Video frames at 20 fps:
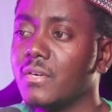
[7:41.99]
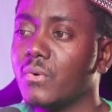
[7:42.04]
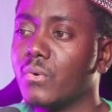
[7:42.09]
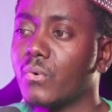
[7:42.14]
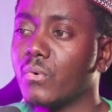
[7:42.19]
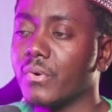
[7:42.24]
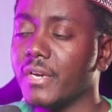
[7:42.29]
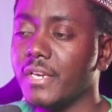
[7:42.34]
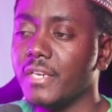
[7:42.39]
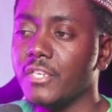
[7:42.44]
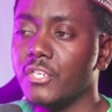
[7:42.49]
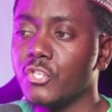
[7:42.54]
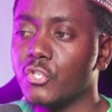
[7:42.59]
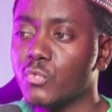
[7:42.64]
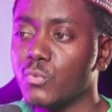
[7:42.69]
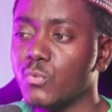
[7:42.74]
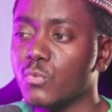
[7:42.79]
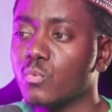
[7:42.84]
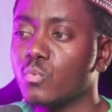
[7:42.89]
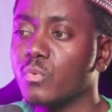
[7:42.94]
or any
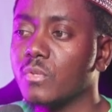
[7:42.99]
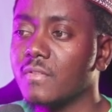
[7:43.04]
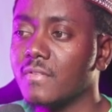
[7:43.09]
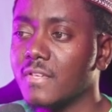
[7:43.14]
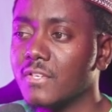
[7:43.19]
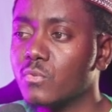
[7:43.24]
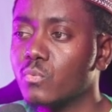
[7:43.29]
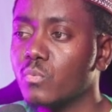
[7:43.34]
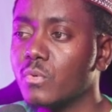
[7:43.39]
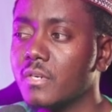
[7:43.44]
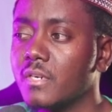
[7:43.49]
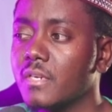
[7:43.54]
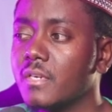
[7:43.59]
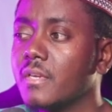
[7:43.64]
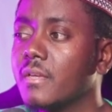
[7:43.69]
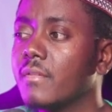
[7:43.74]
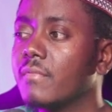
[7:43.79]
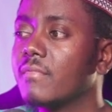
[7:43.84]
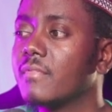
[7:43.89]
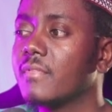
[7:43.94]
issues with this one
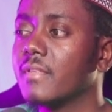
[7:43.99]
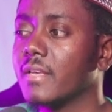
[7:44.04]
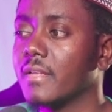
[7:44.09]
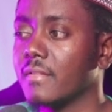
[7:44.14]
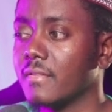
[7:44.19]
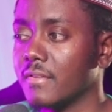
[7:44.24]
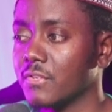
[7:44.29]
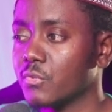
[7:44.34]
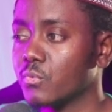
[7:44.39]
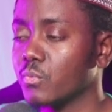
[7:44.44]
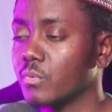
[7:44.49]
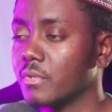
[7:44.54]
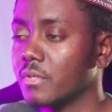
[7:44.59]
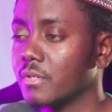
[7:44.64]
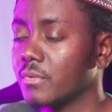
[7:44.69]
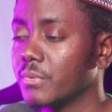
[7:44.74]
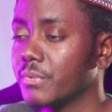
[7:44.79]
than this one.